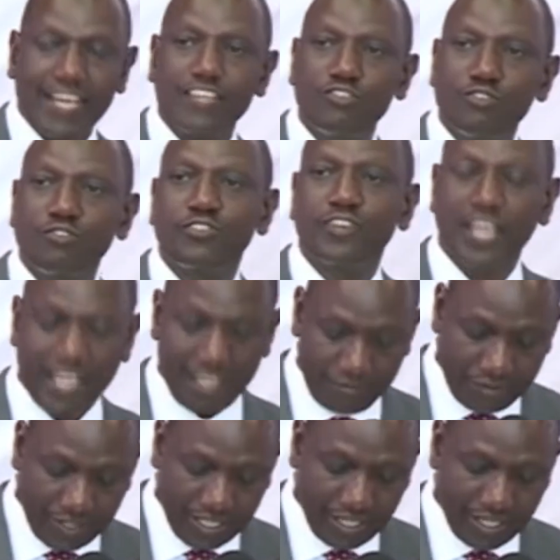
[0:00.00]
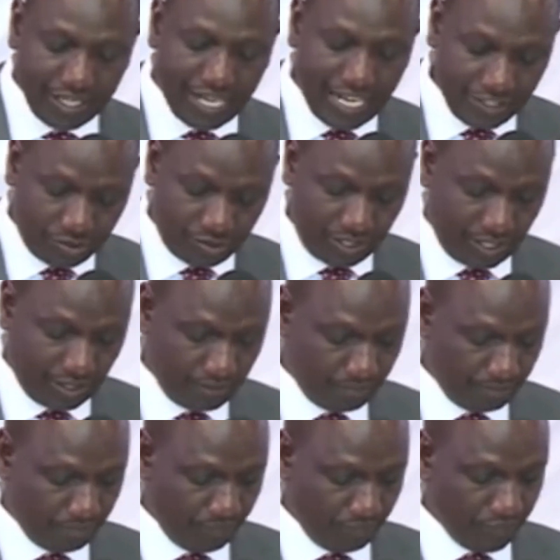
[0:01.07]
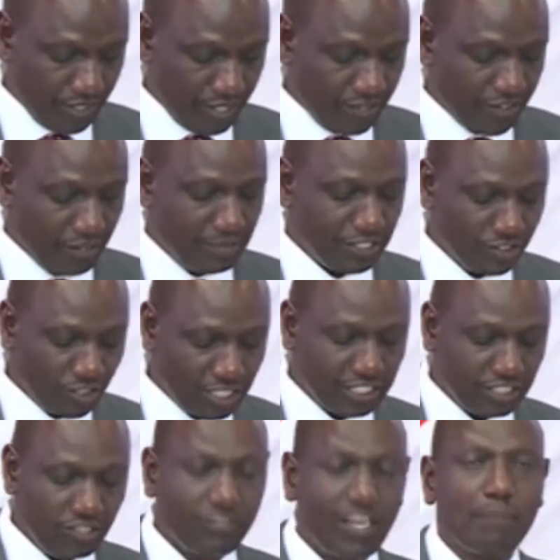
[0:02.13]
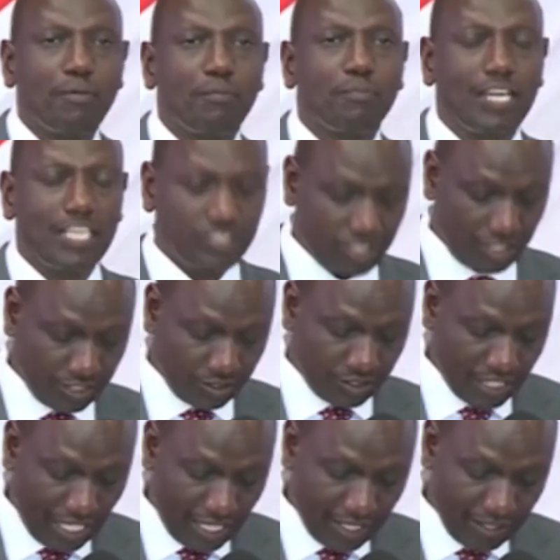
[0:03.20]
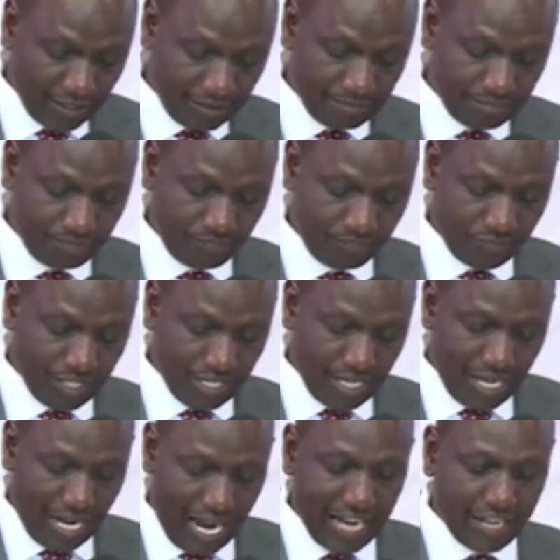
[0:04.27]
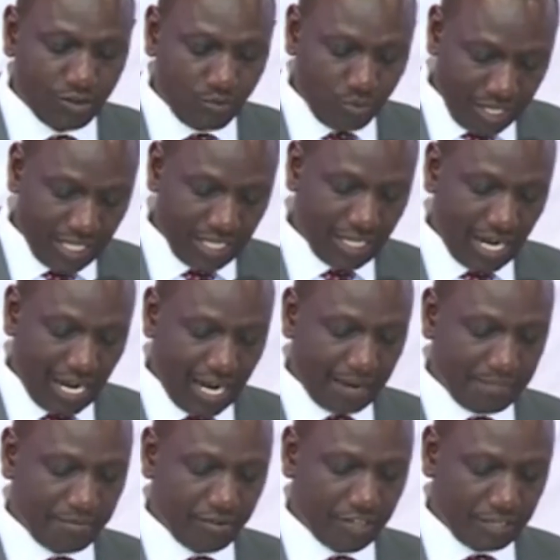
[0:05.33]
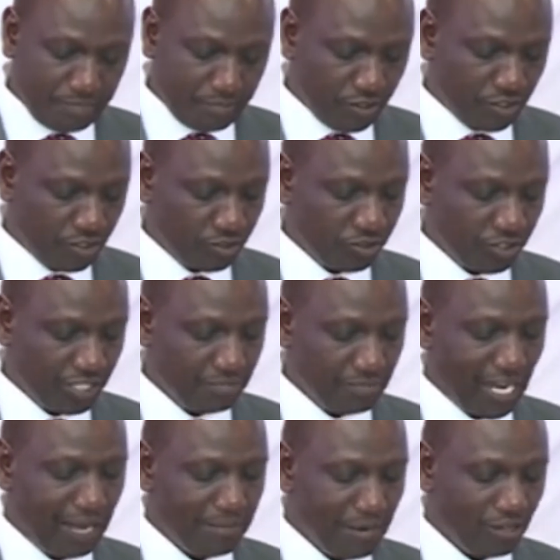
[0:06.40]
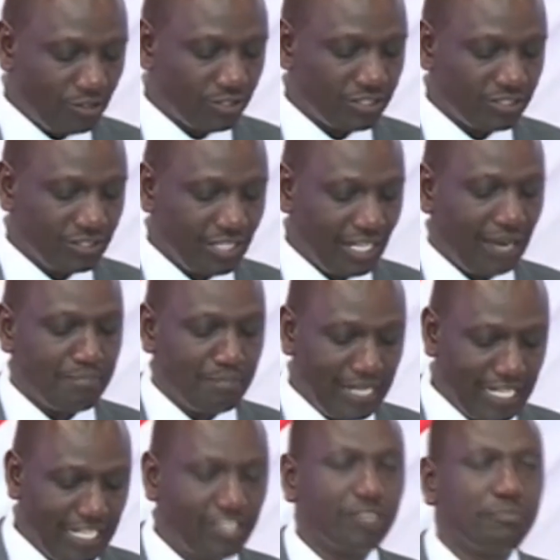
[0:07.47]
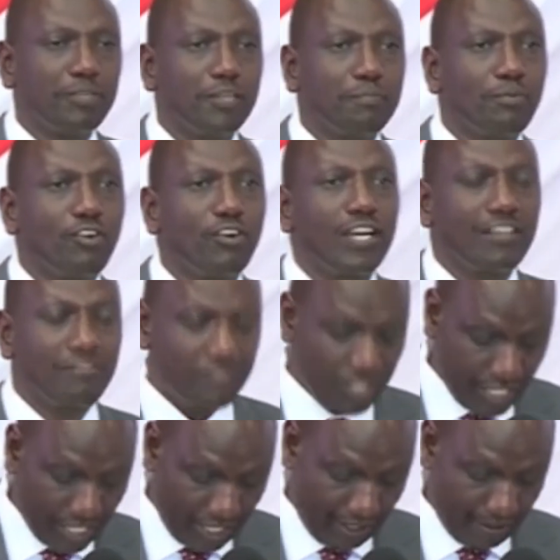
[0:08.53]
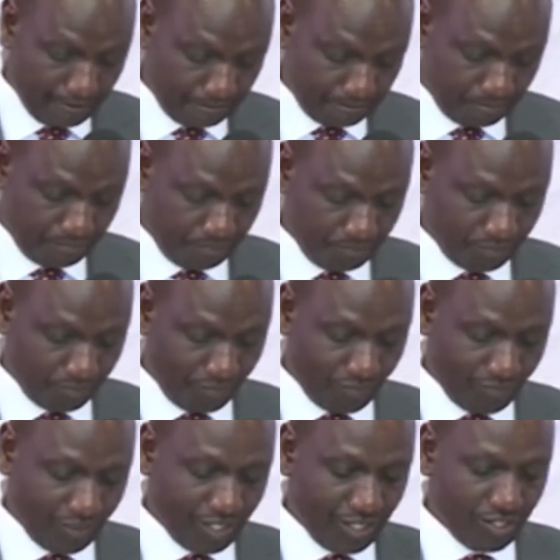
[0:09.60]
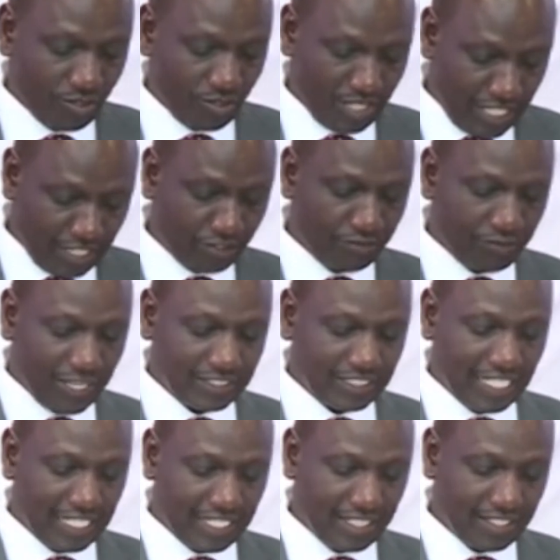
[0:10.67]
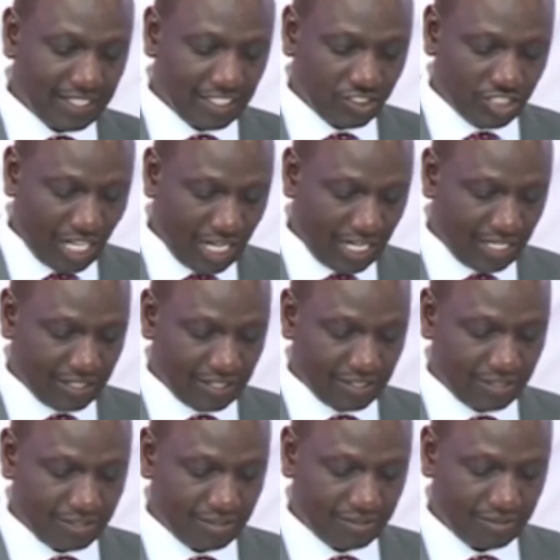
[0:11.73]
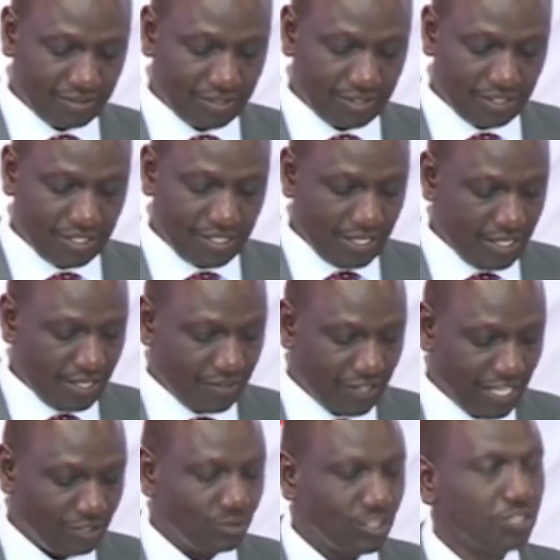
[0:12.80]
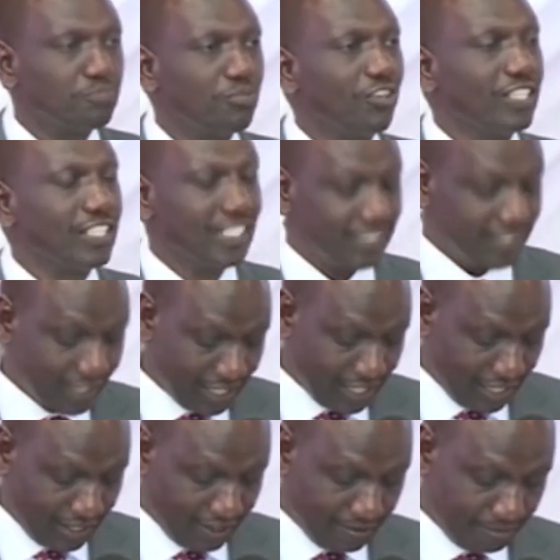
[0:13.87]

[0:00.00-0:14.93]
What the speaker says: a youth-heavy country. The majority of our population is young, and we are reproducing by about 1 million people every year. You need to factor in the child that was born yesterday.